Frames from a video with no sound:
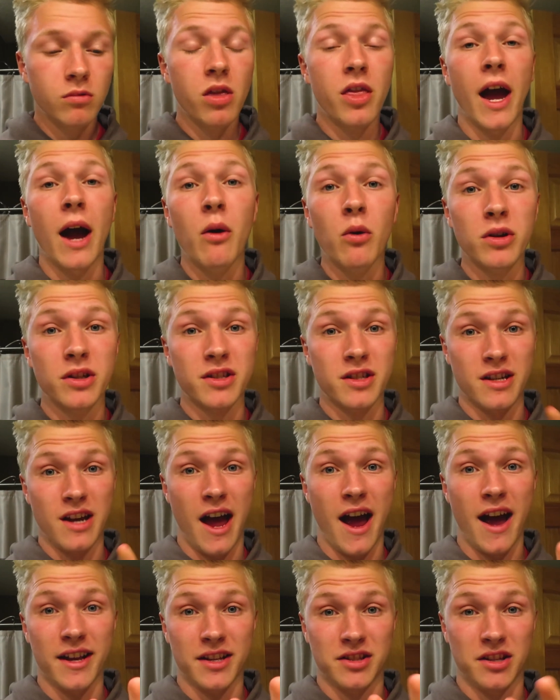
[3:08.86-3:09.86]
That was
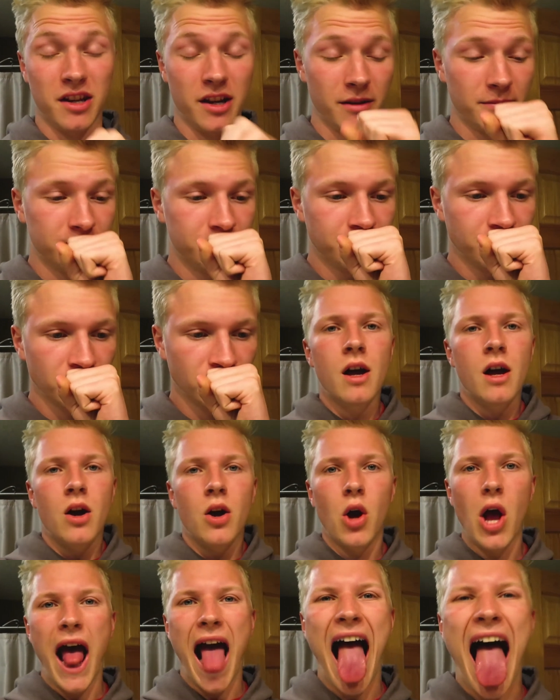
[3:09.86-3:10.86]
nasty.
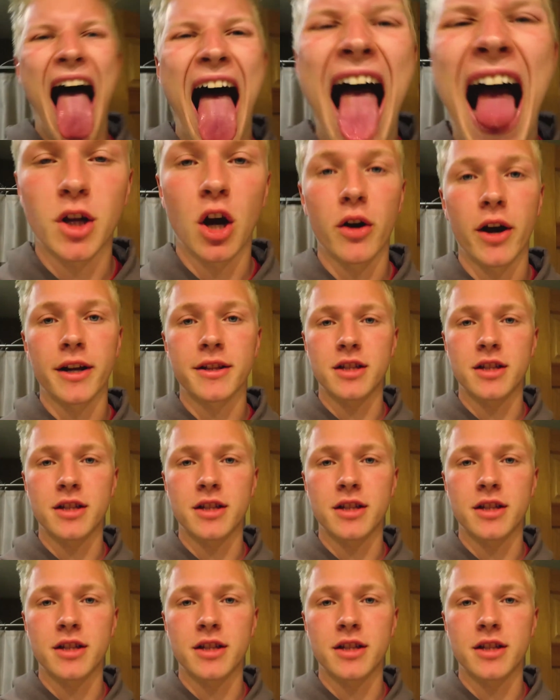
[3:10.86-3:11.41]
Okay,